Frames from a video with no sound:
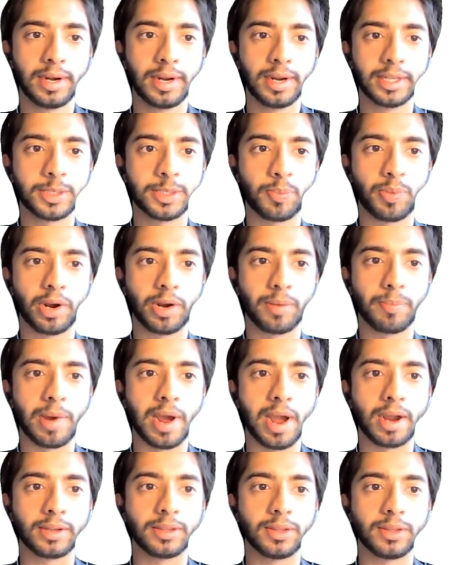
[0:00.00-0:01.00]
Let's bring
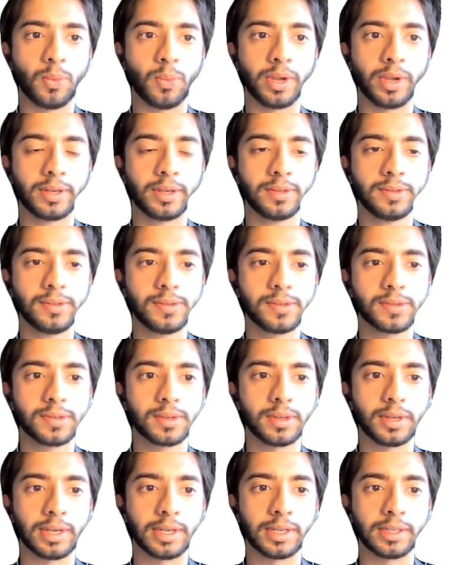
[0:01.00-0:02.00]
back the wings
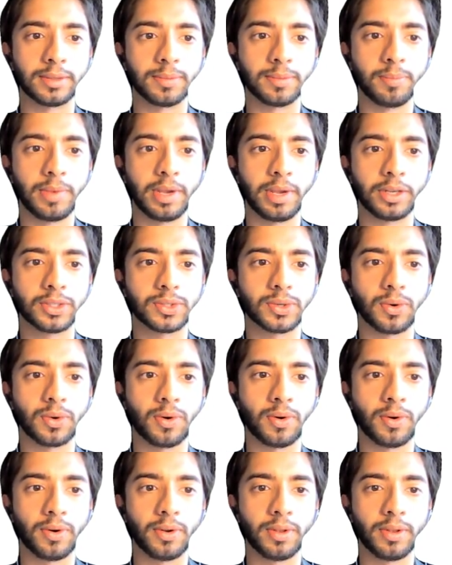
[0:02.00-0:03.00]
and make
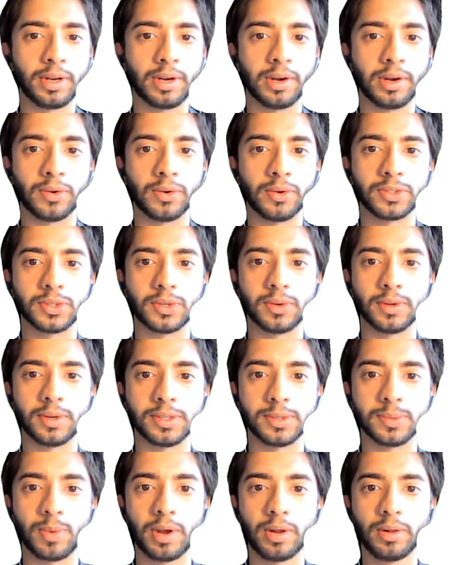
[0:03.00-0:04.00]
sure it looks good
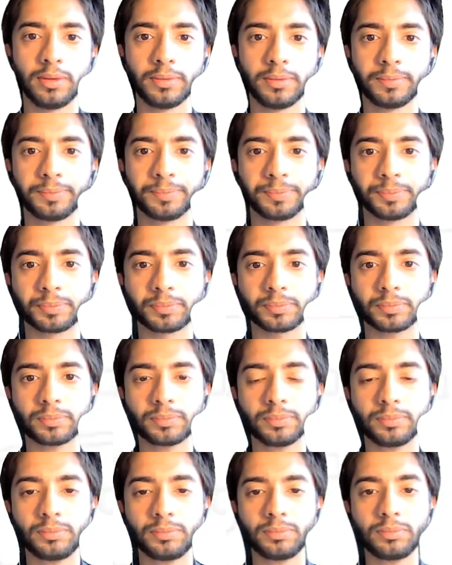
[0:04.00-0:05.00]
as well.
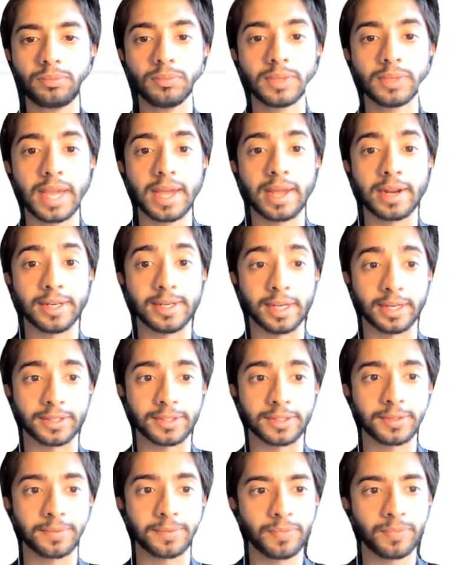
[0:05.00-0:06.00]
And it
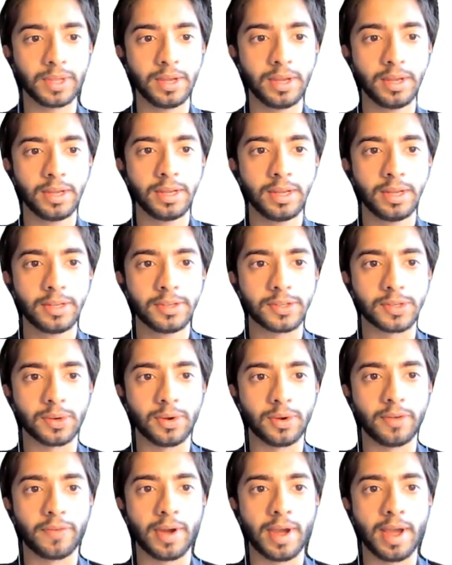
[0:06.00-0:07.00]
does. So
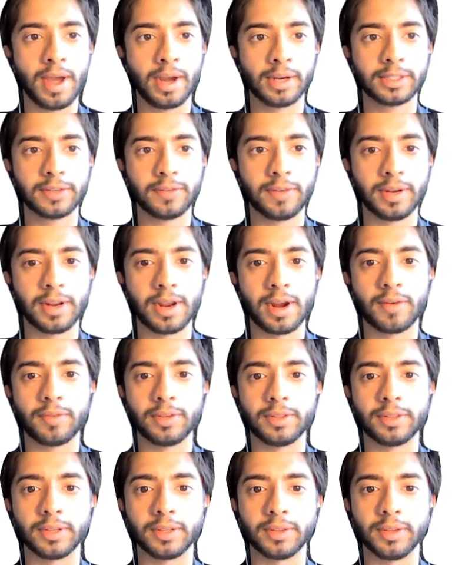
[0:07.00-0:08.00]
if I activate
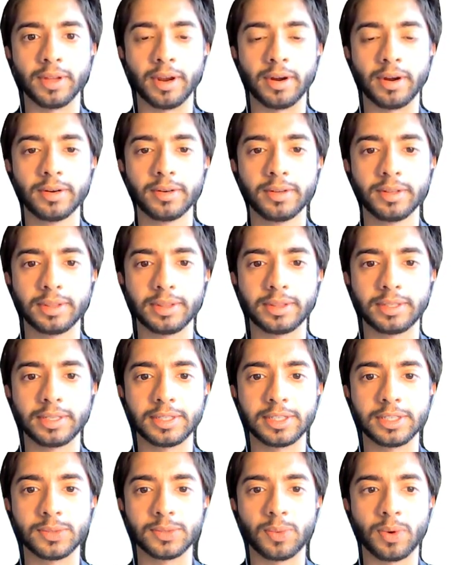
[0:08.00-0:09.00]
everything there,
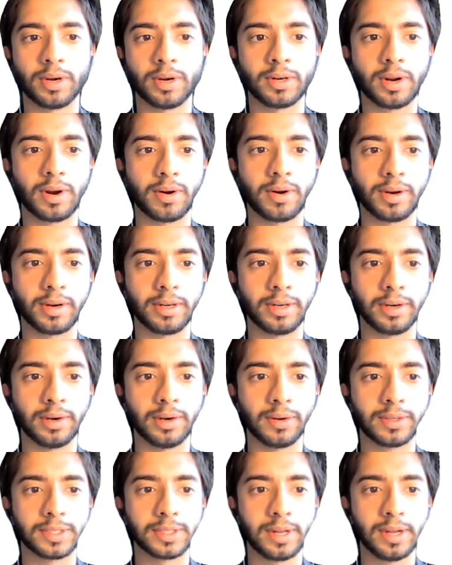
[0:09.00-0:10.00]
this is what it currently
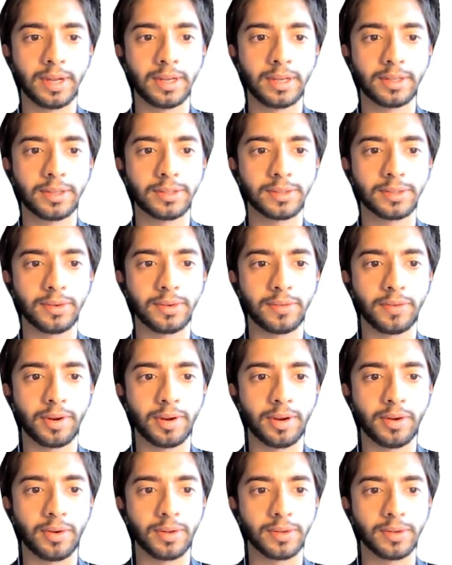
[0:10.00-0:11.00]
looks like. So if
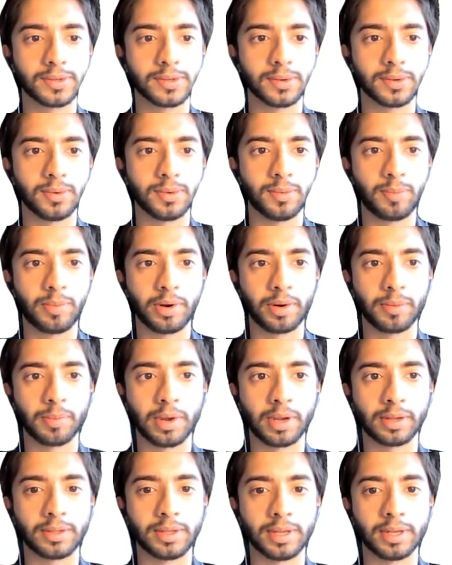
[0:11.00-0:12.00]
I also bring
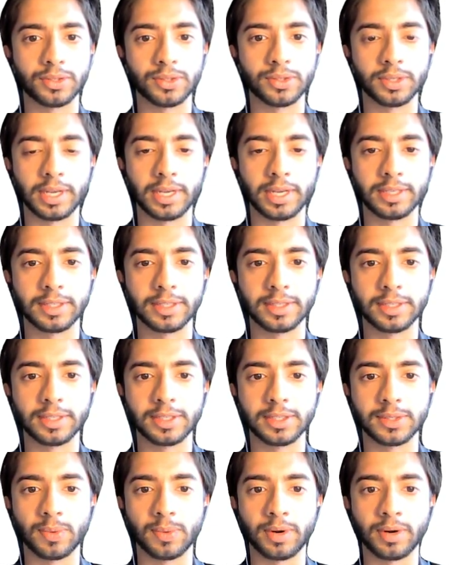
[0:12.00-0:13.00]
back the engine casing, this
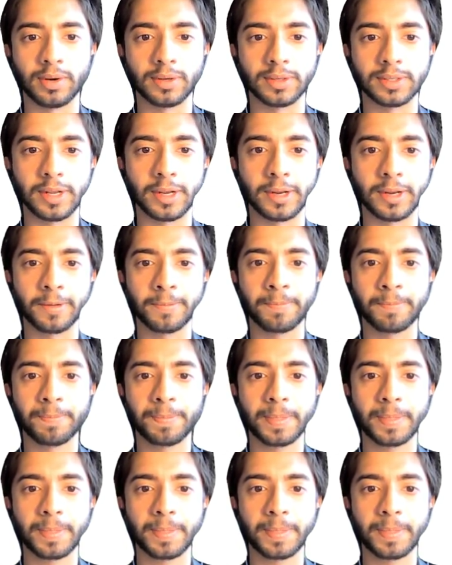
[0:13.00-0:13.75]
is what it looks like.